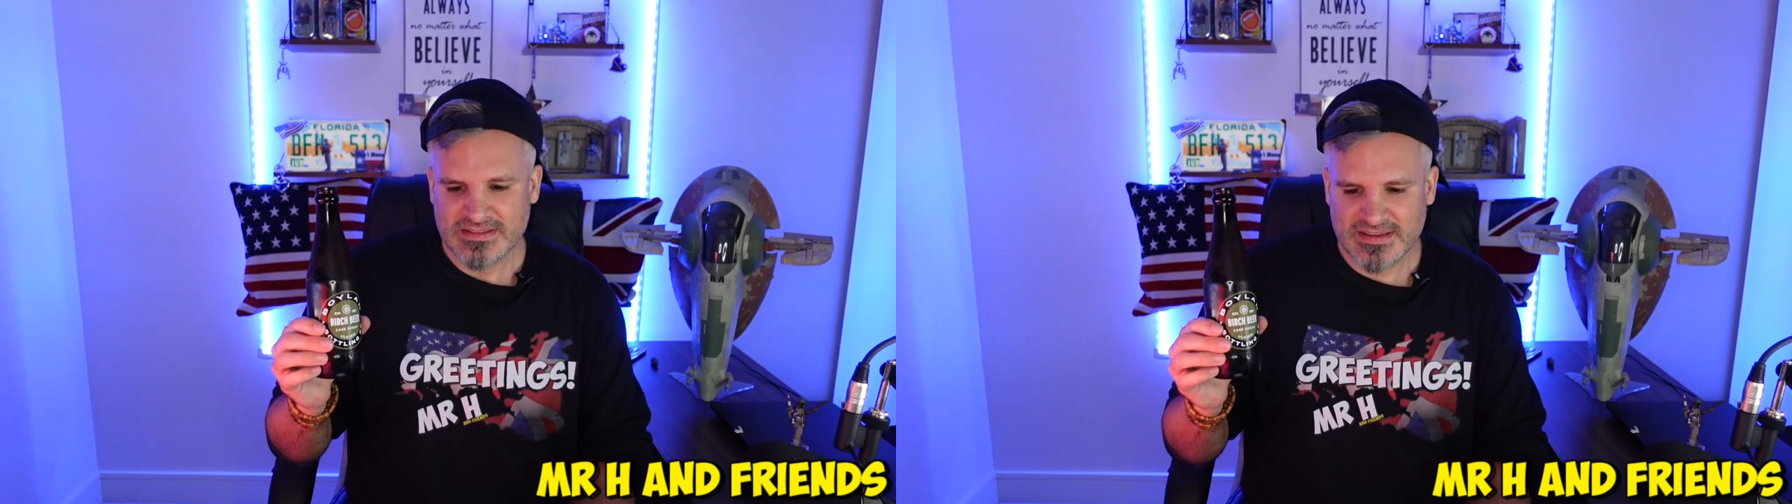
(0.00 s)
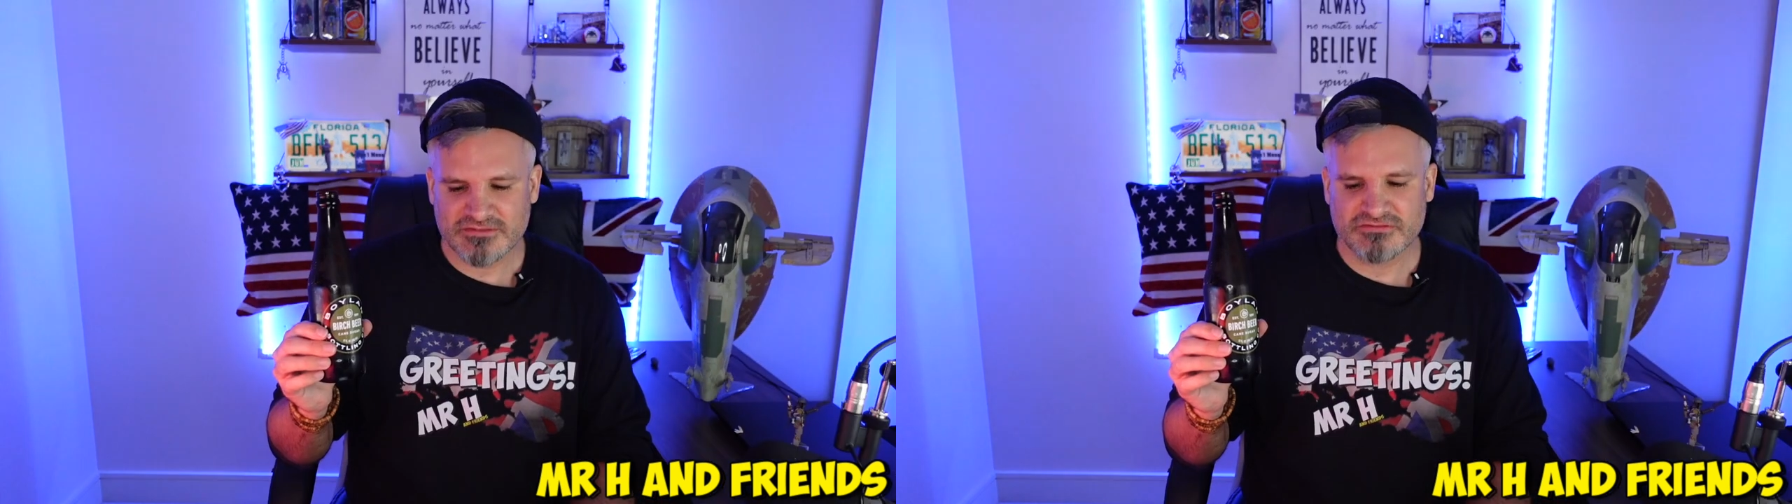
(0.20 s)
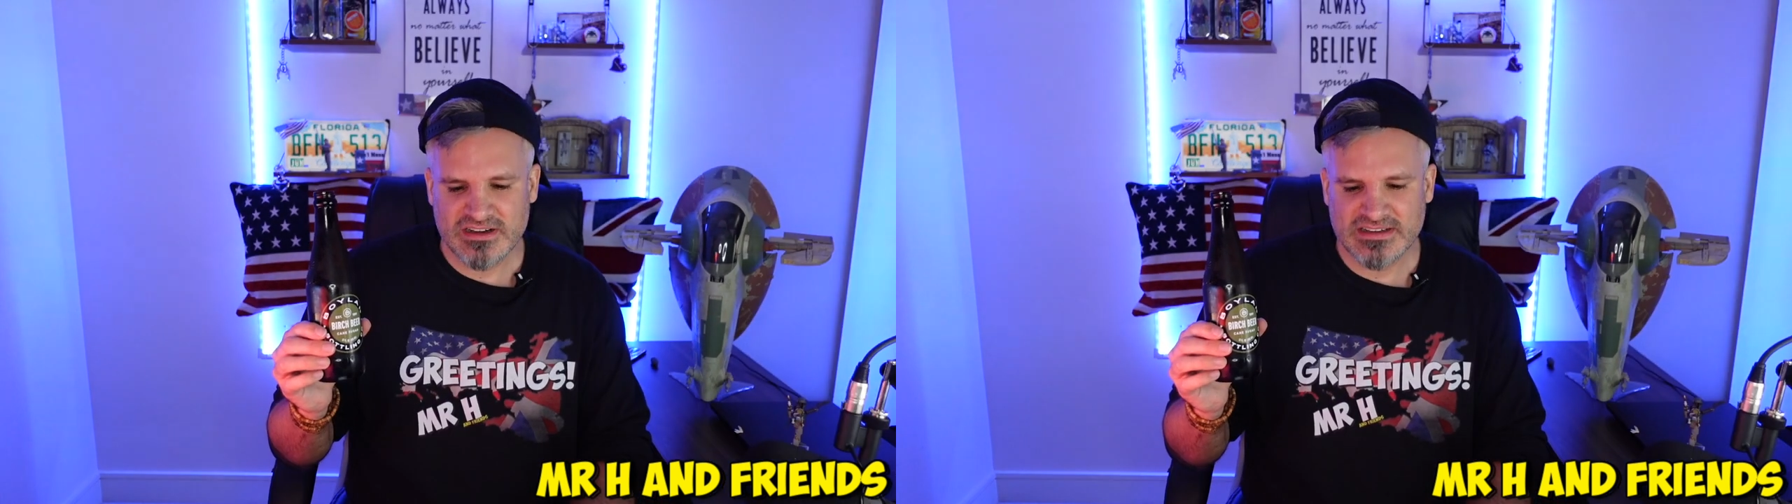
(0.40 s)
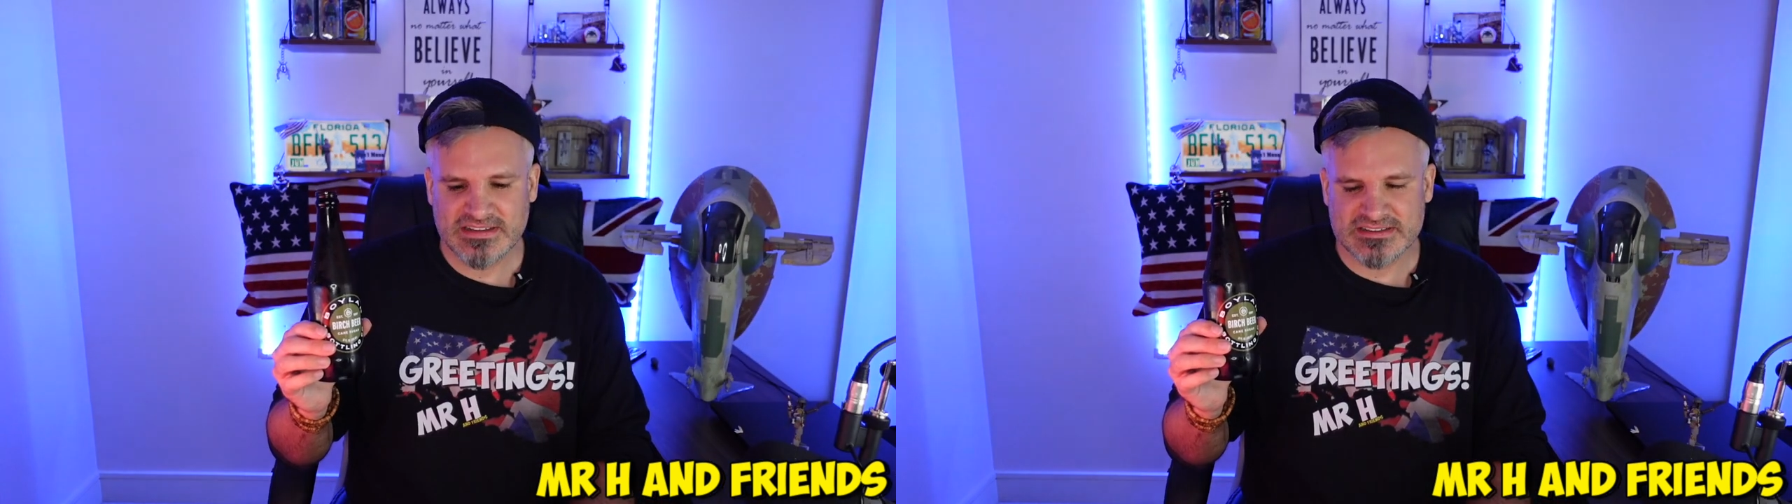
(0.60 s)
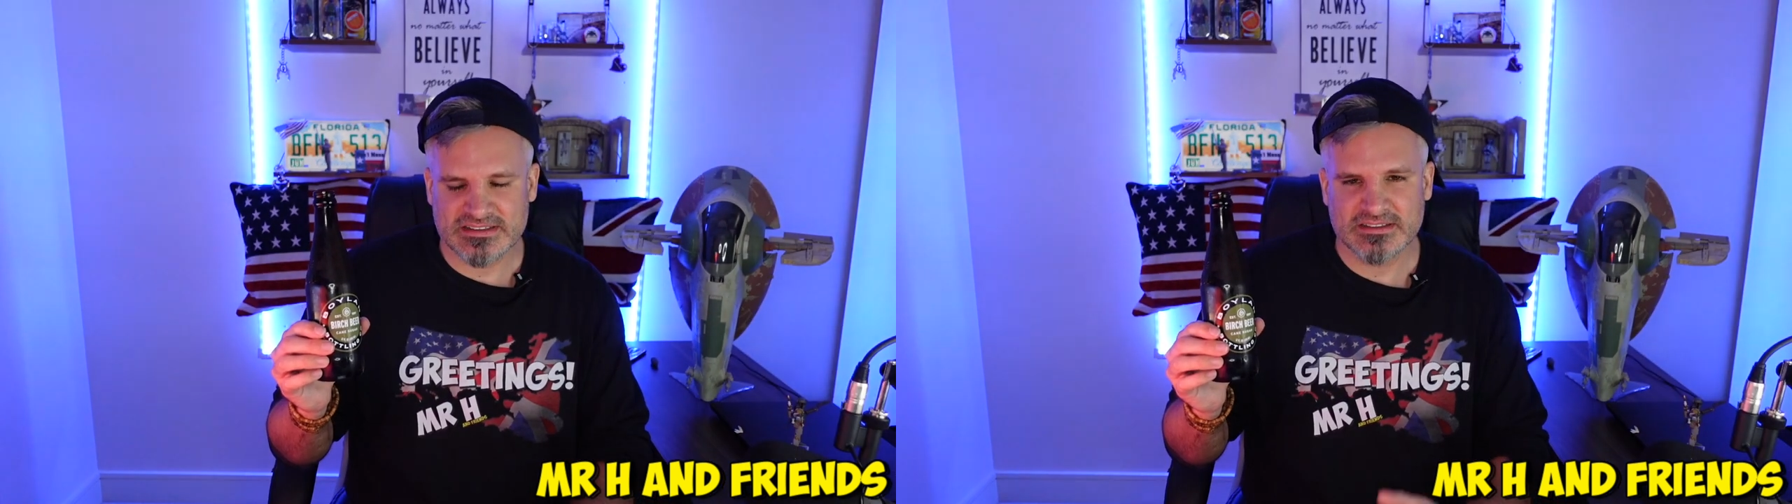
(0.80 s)
Yeah, there really
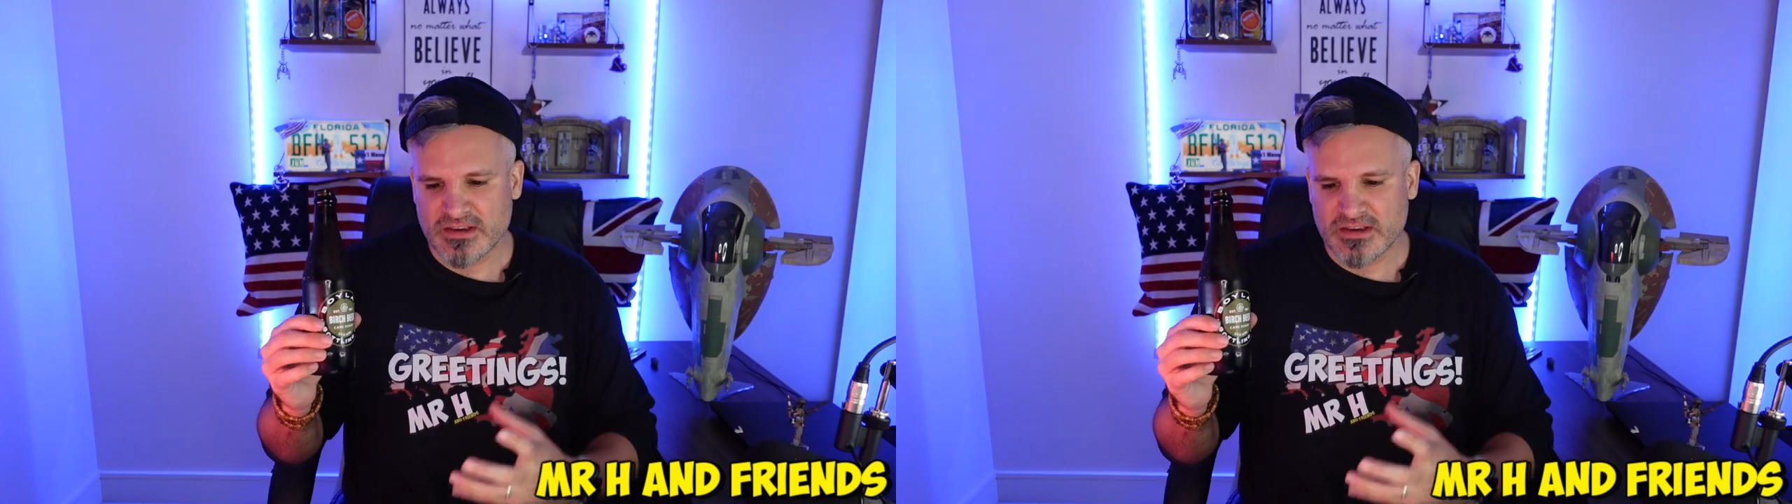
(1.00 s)
is a